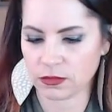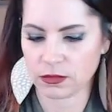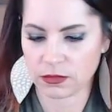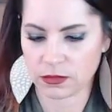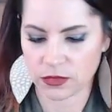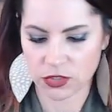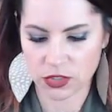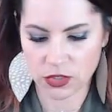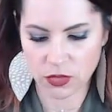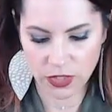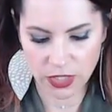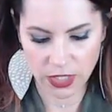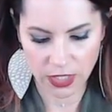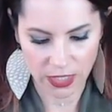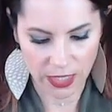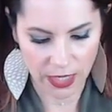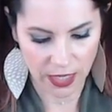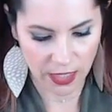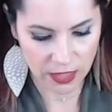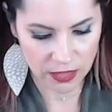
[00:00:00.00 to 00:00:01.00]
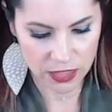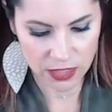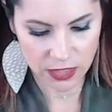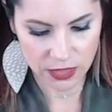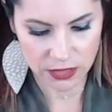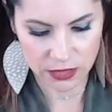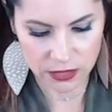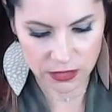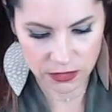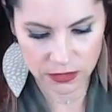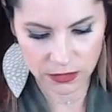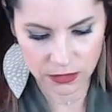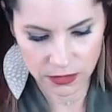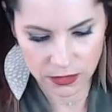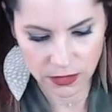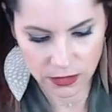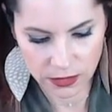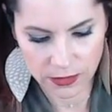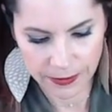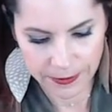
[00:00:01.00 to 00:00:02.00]
Let's go ahead and add this.
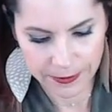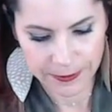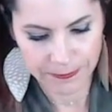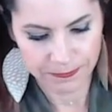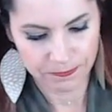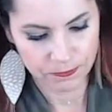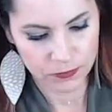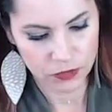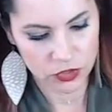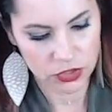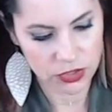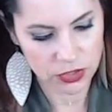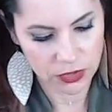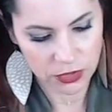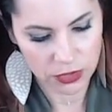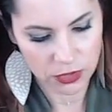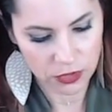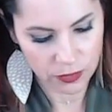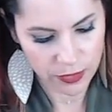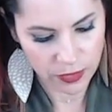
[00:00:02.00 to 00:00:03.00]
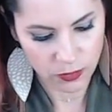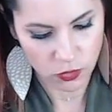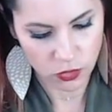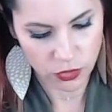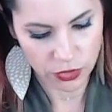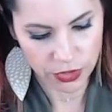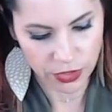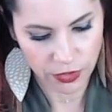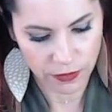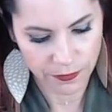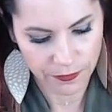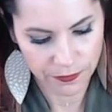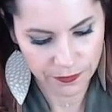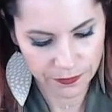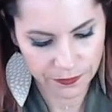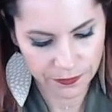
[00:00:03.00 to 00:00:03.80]
Just a little bit more here.